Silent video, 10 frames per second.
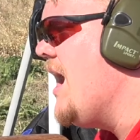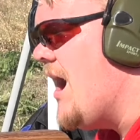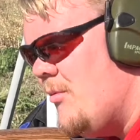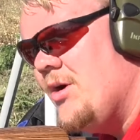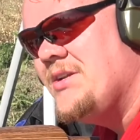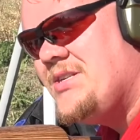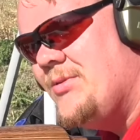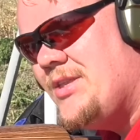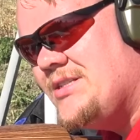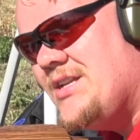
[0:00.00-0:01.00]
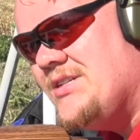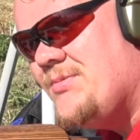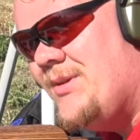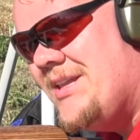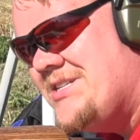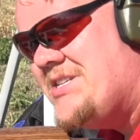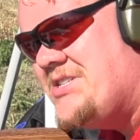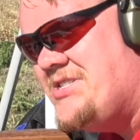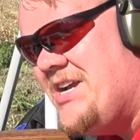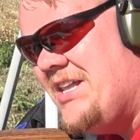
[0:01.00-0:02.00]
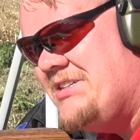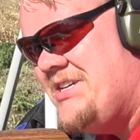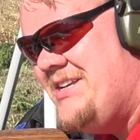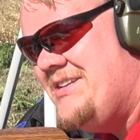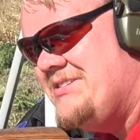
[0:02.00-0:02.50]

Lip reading: I want to see what this does to ballistics gelatin.